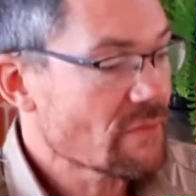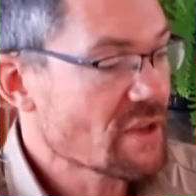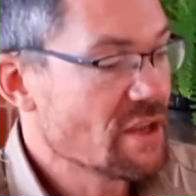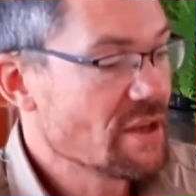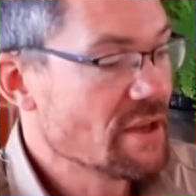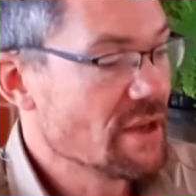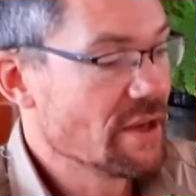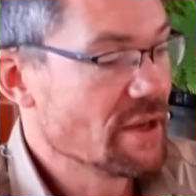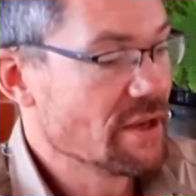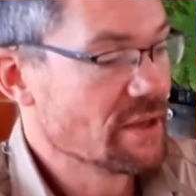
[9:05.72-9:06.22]

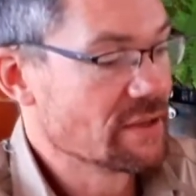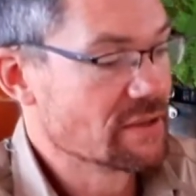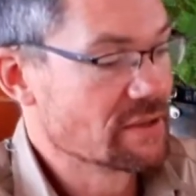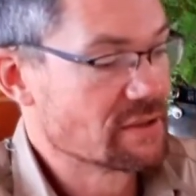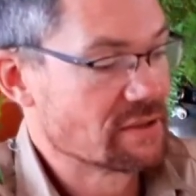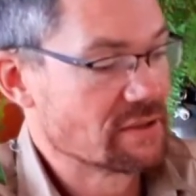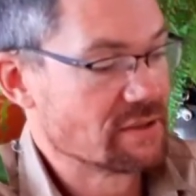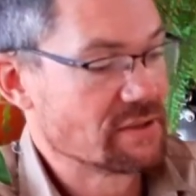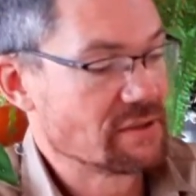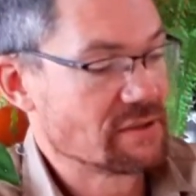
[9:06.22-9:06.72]

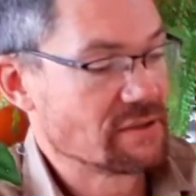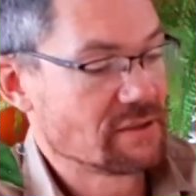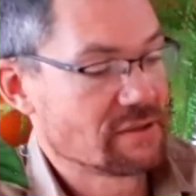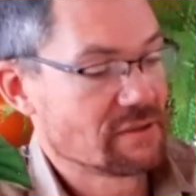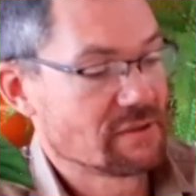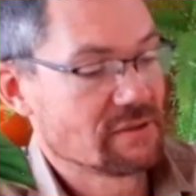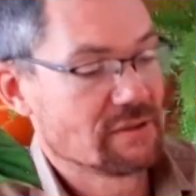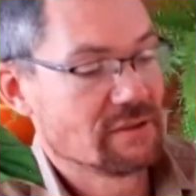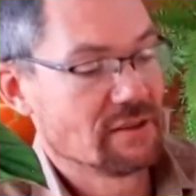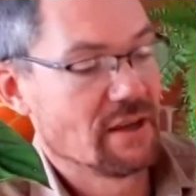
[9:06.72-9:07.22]

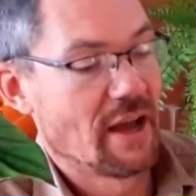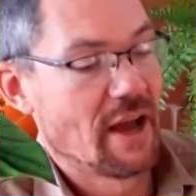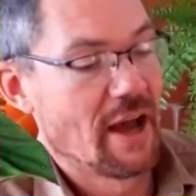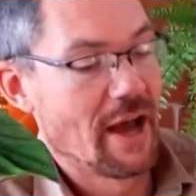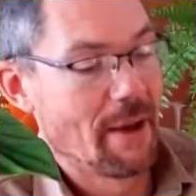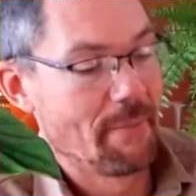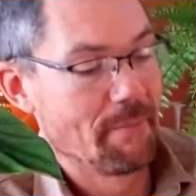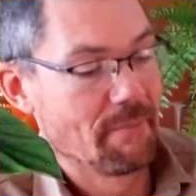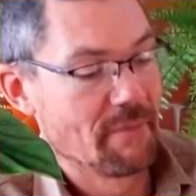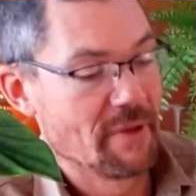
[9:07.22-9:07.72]
is,
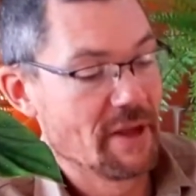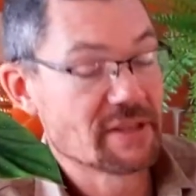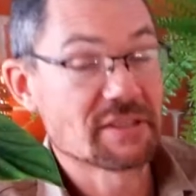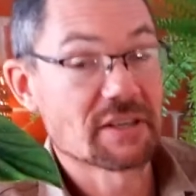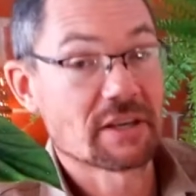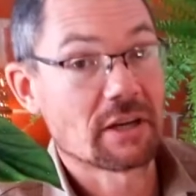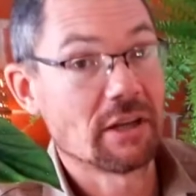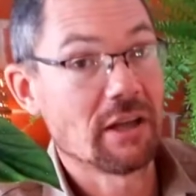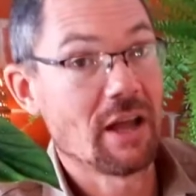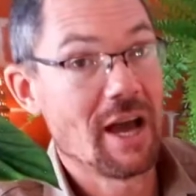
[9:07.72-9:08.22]
it's
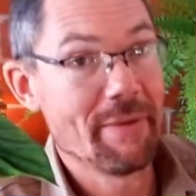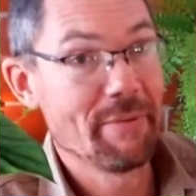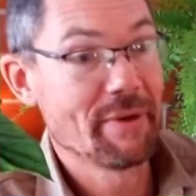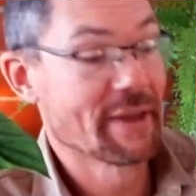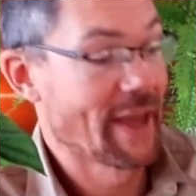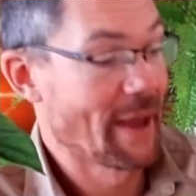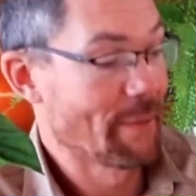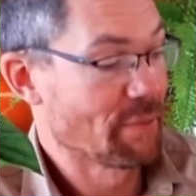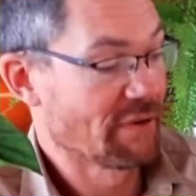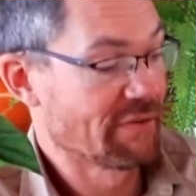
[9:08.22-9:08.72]
a
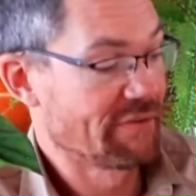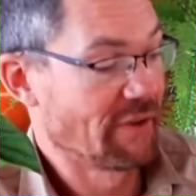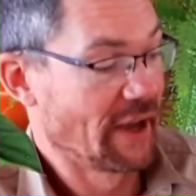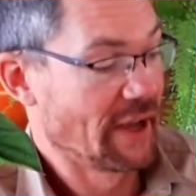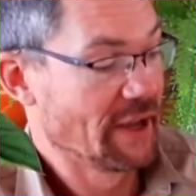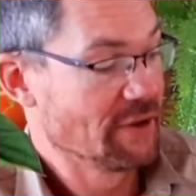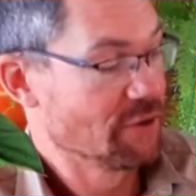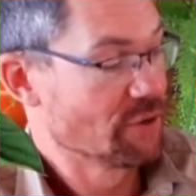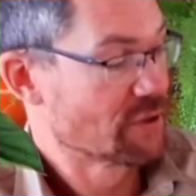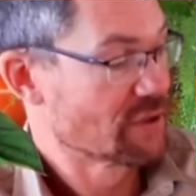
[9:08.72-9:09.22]
climbing
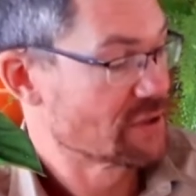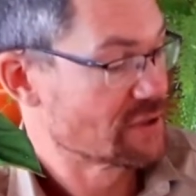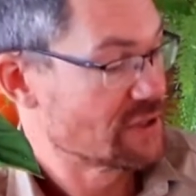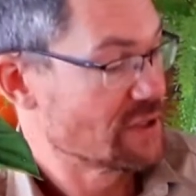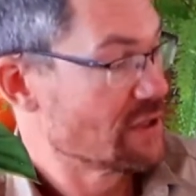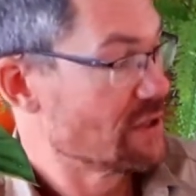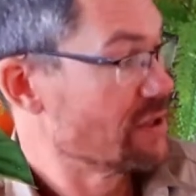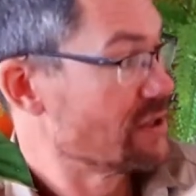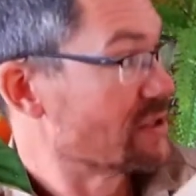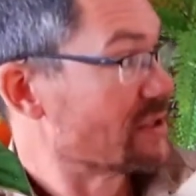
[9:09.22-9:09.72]
epiphyte. You can
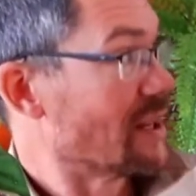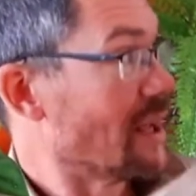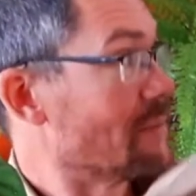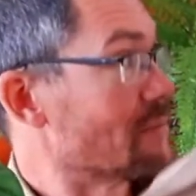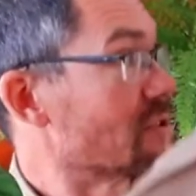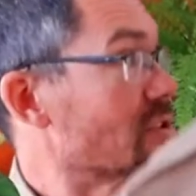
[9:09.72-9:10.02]
see these stems